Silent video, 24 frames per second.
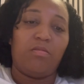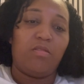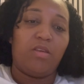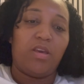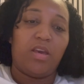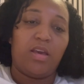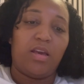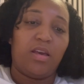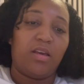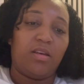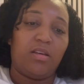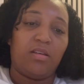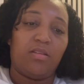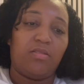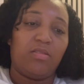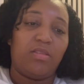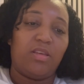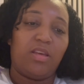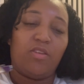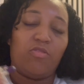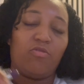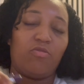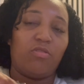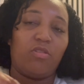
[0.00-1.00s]
yeah,
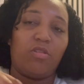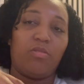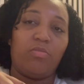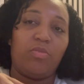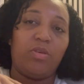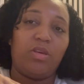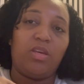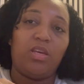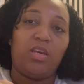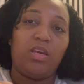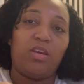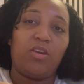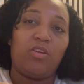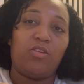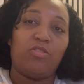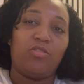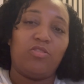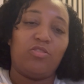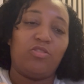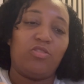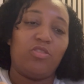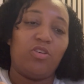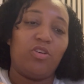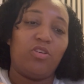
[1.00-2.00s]
they're not going to be
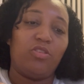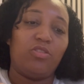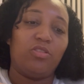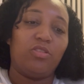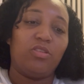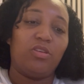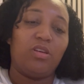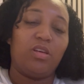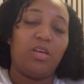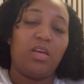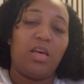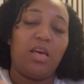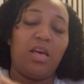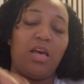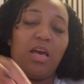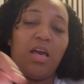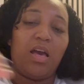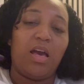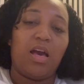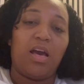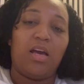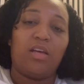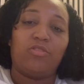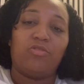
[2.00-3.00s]
concerned
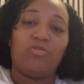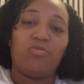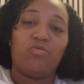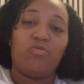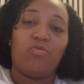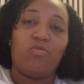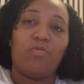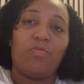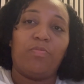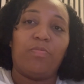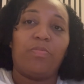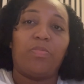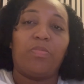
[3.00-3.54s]
at all.